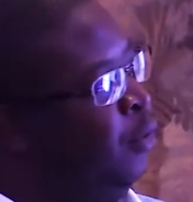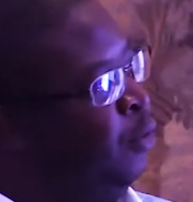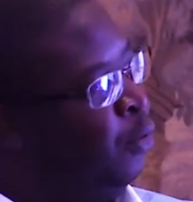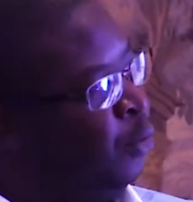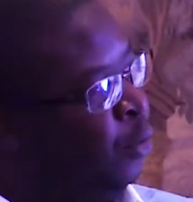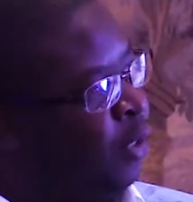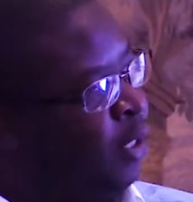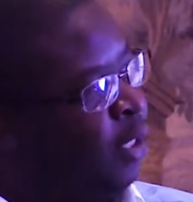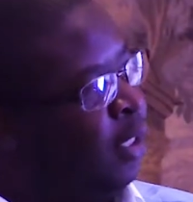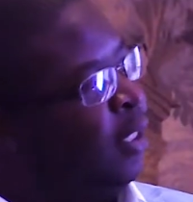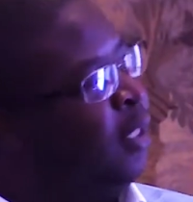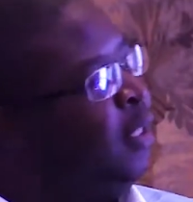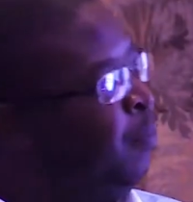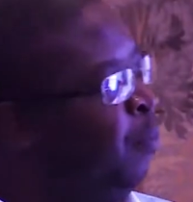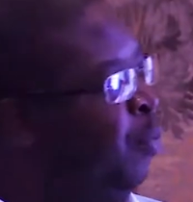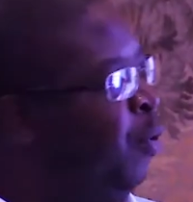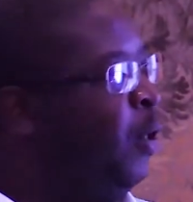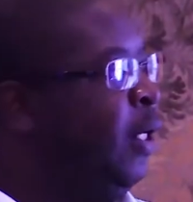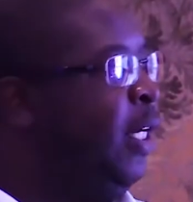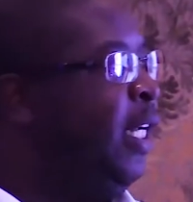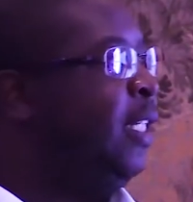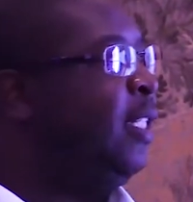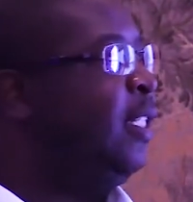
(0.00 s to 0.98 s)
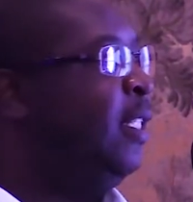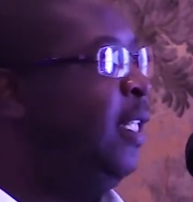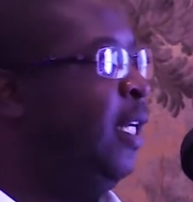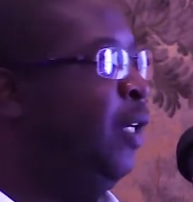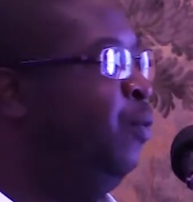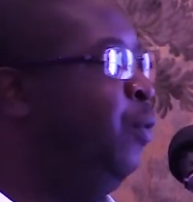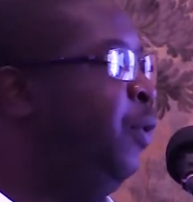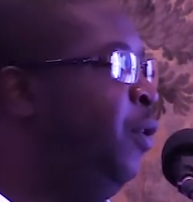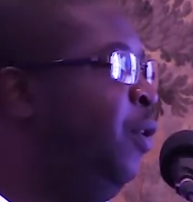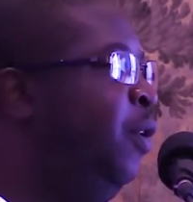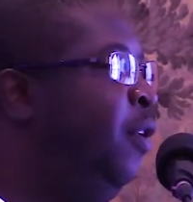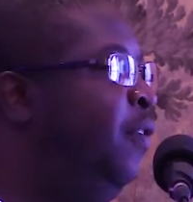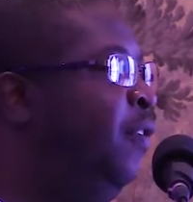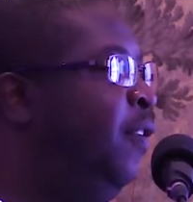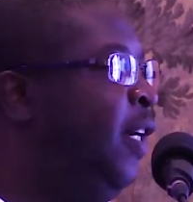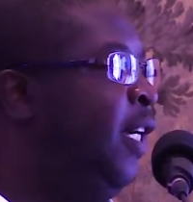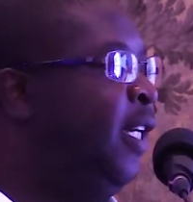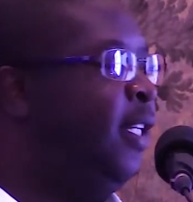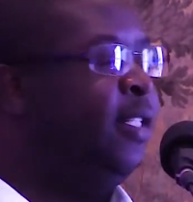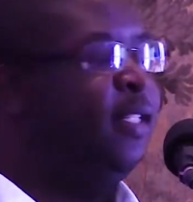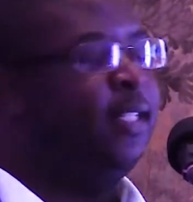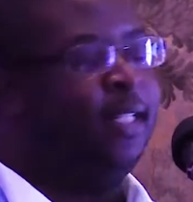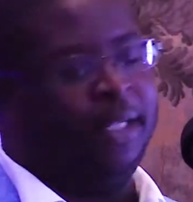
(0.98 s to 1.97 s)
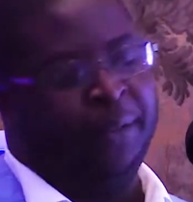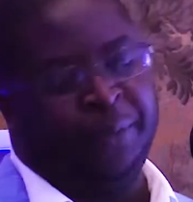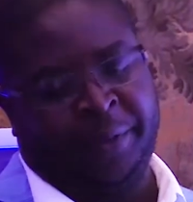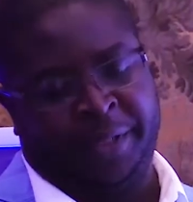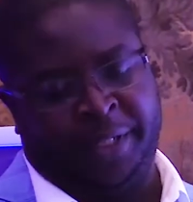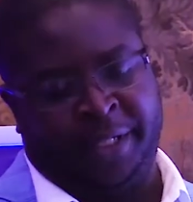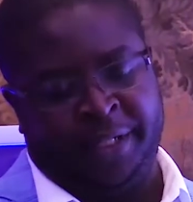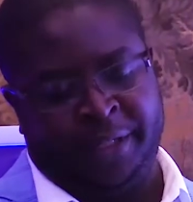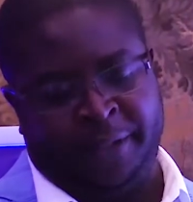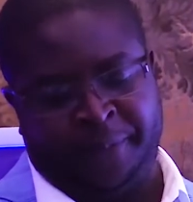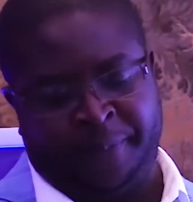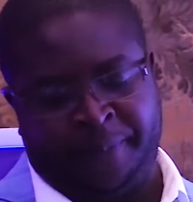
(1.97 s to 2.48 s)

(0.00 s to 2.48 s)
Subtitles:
through the products that we offer as Liquid.